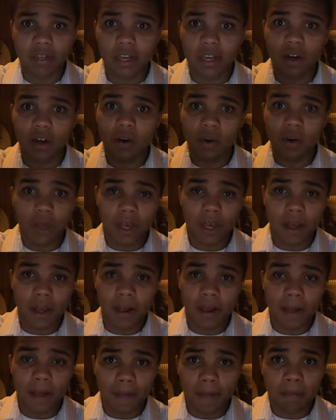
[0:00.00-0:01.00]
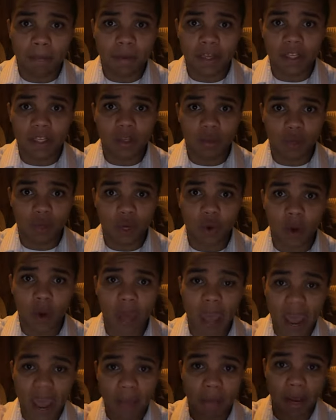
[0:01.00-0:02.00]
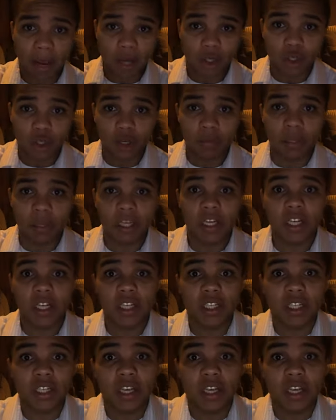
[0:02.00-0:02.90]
oh yeah, the Pistons were going at Michael Jordan because